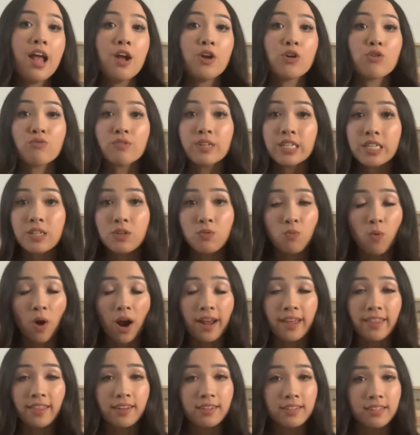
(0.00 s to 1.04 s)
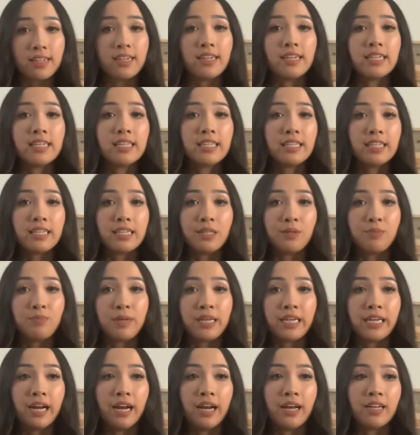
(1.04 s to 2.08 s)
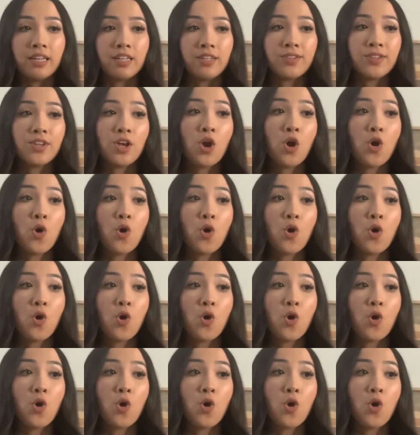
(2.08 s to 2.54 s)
The reason why this is because